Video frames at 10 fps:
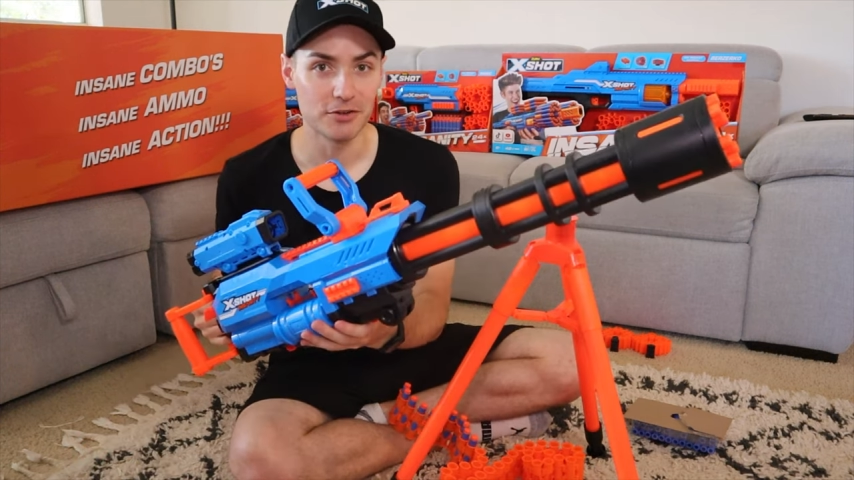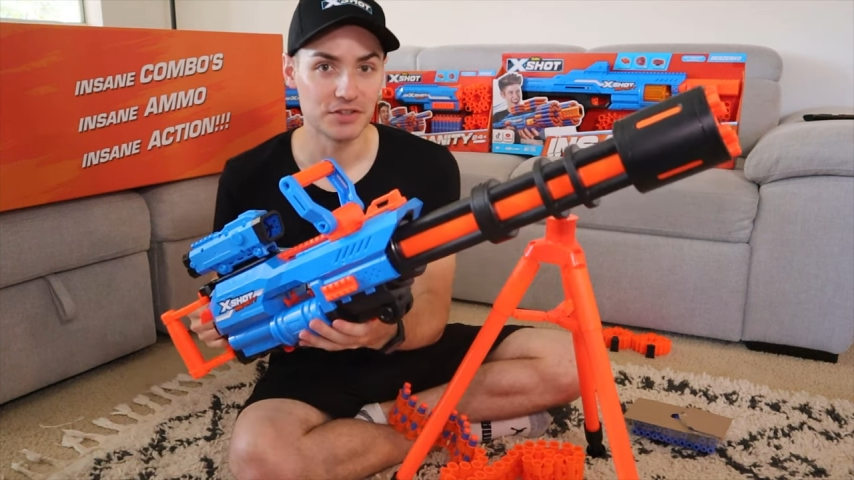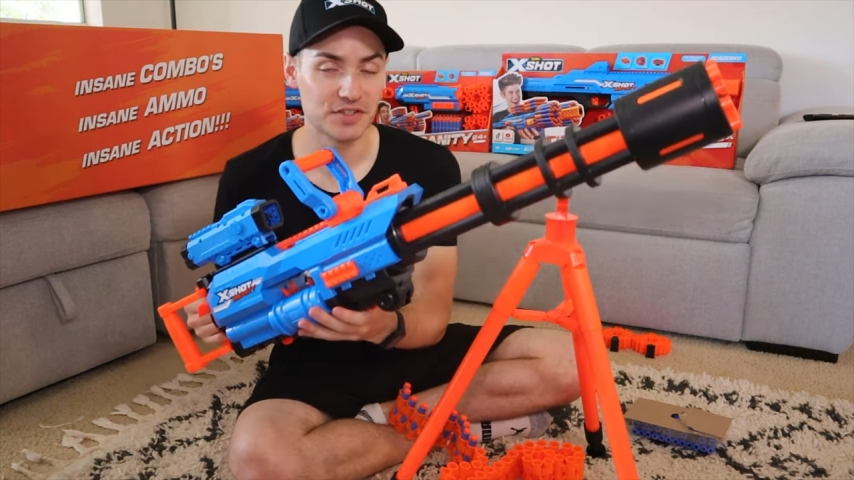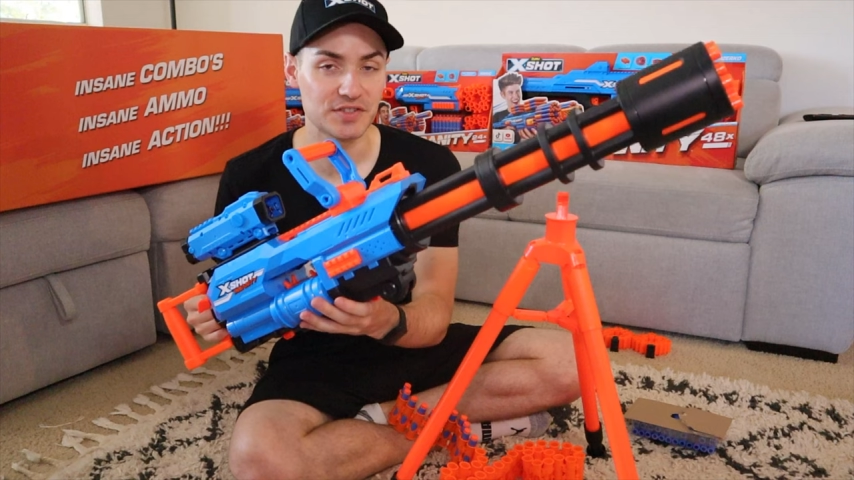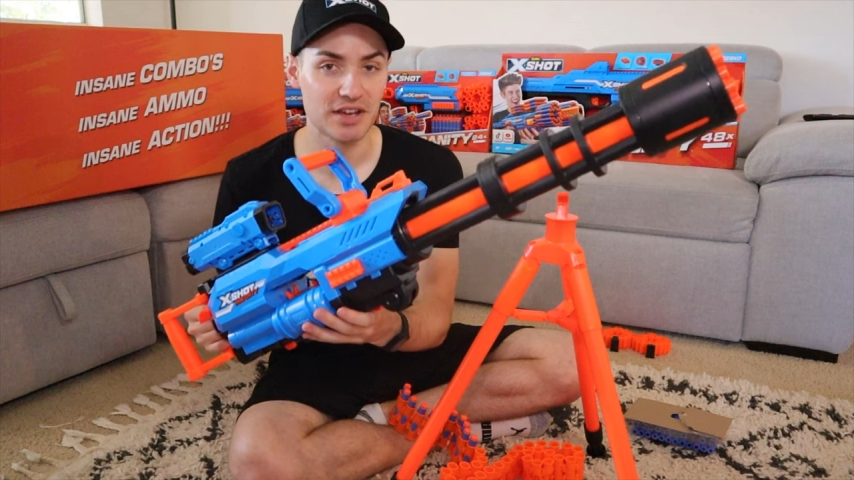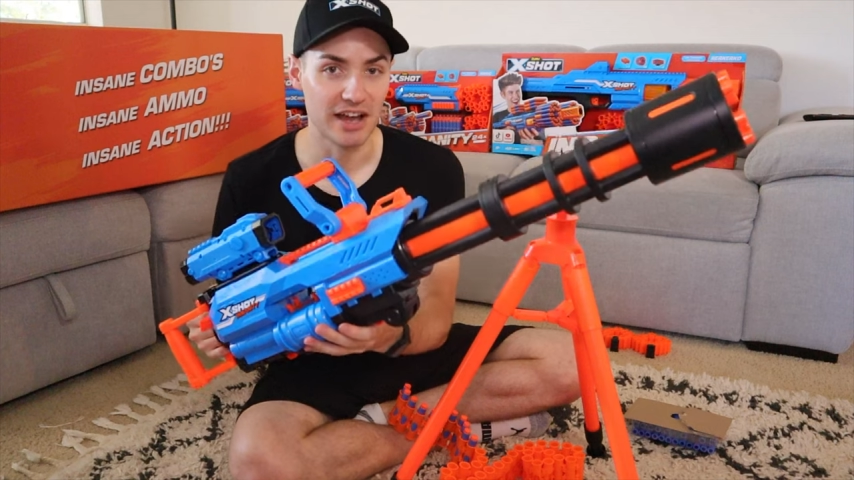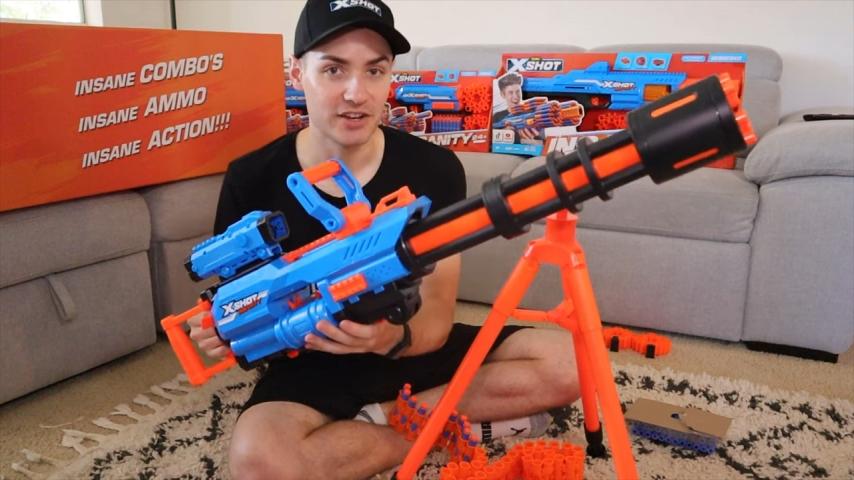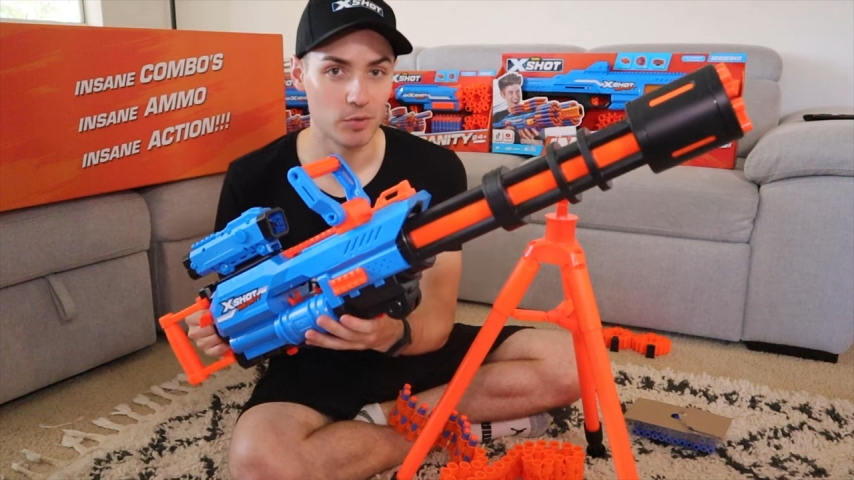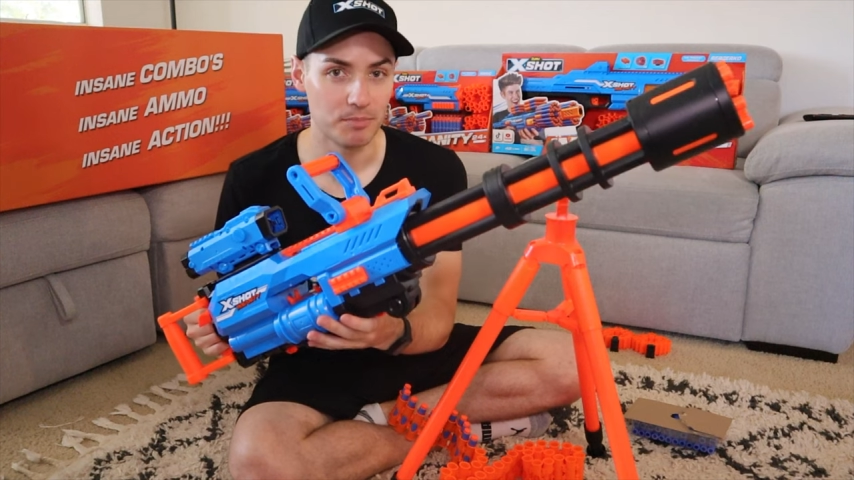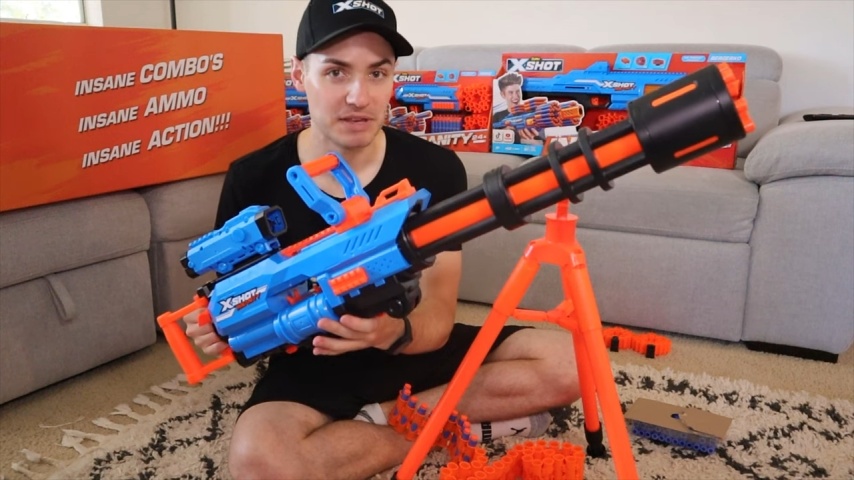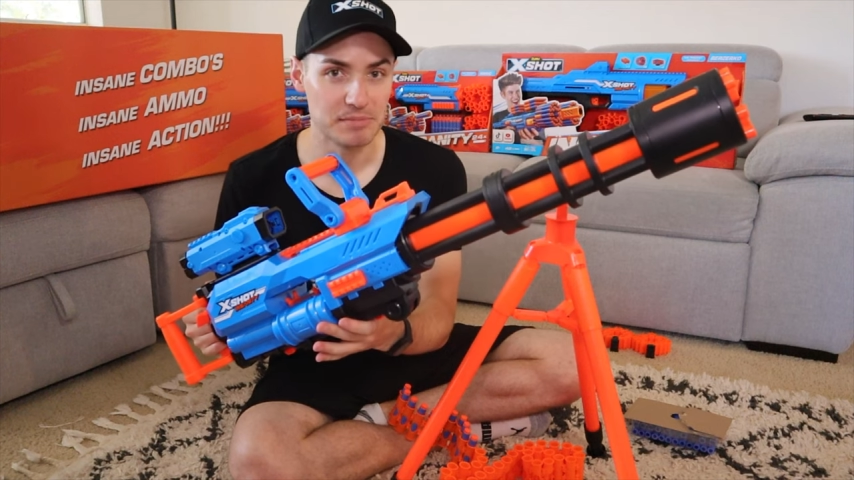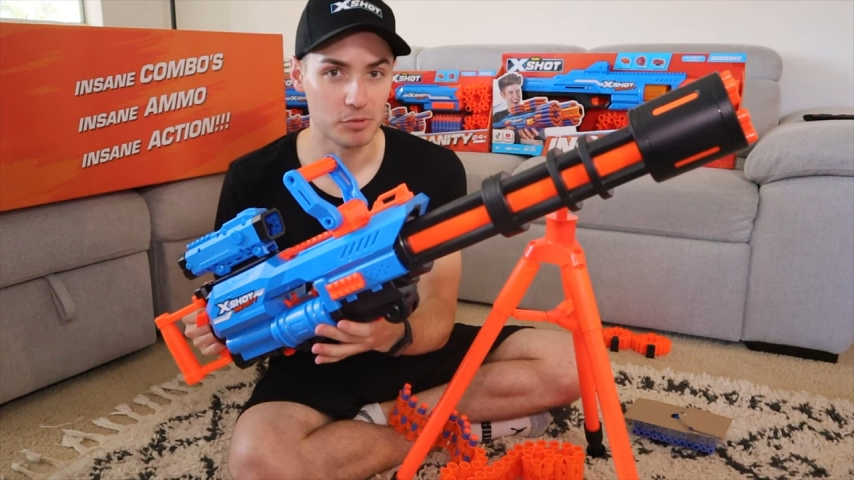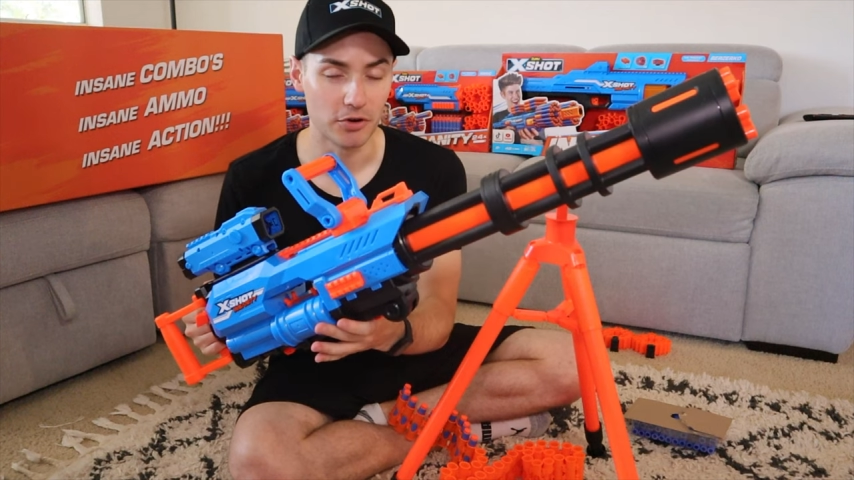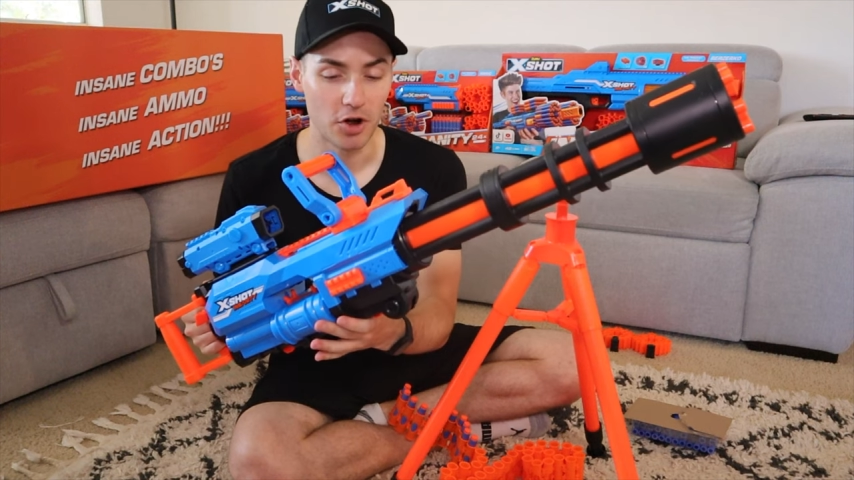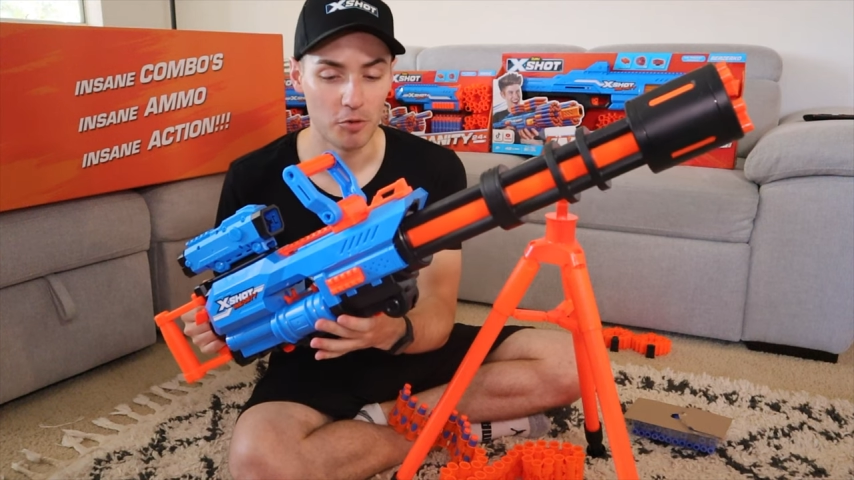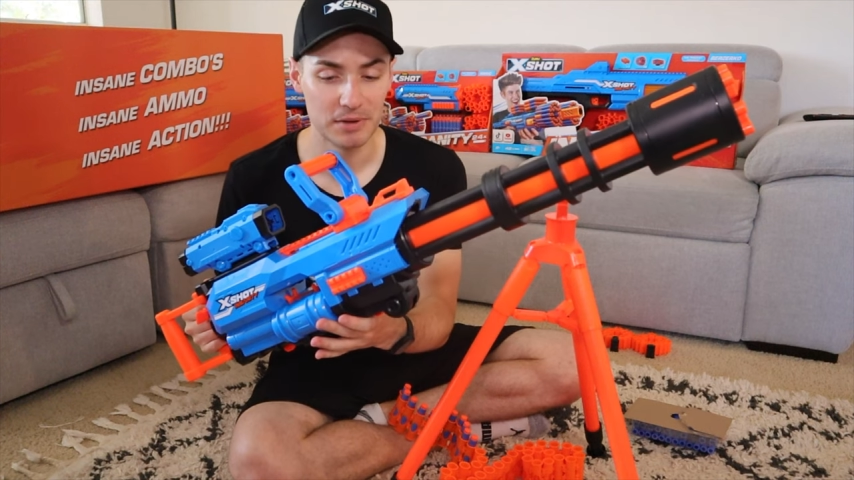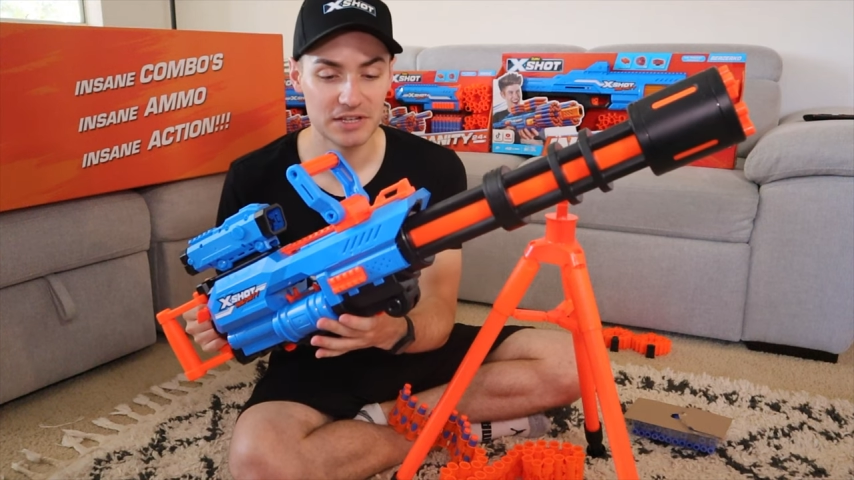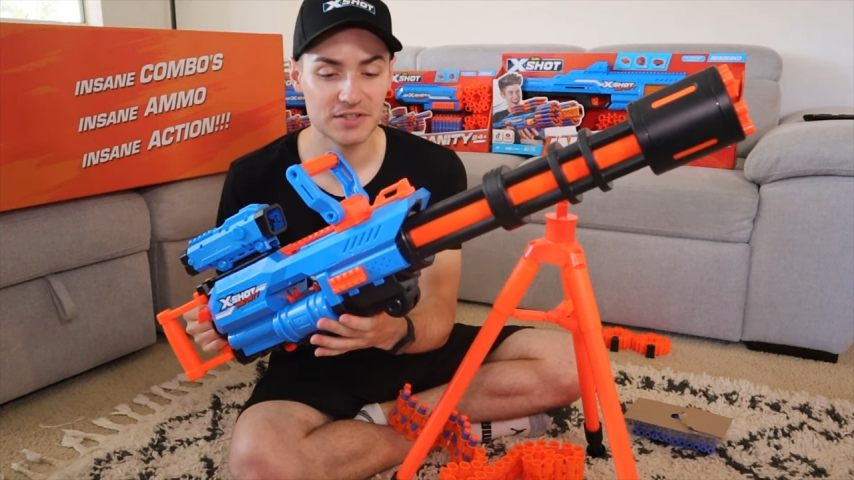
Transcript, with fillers: This is kind of what people were hoping